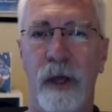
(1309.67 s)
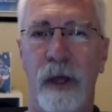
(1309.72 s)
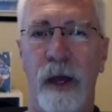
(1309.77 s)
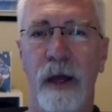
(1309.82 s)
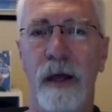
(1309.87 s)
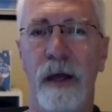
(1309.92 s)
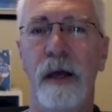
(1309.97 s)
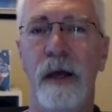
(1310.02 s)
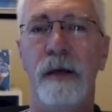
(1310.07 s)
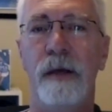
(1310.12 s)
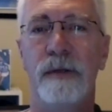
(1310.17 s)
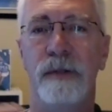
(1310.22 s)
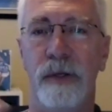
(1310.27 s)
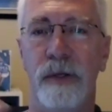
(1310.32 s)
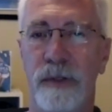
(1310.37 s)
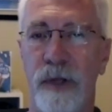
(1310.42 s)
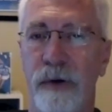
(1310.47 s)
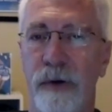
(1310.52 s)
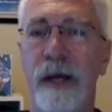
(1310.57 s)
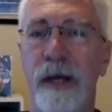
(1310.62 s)
Okay, so
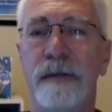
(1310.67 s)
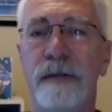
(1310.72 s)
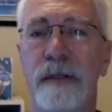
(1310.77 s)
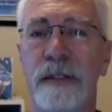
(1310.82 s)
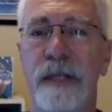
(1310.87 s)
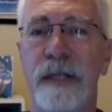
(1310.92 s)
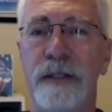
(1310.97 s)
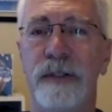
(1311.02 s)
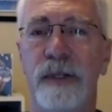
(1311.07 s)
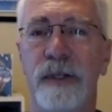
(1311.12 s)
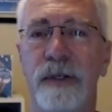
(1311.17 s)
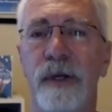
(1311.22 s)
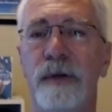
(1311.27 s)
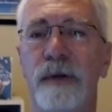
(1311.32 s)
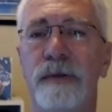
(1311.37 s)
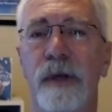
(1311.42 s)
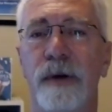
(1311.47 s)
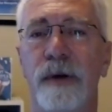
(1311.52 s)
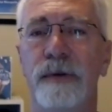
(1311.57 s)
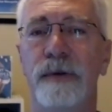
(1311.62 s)
don't hesitate to
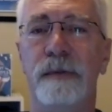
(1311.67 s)
use those,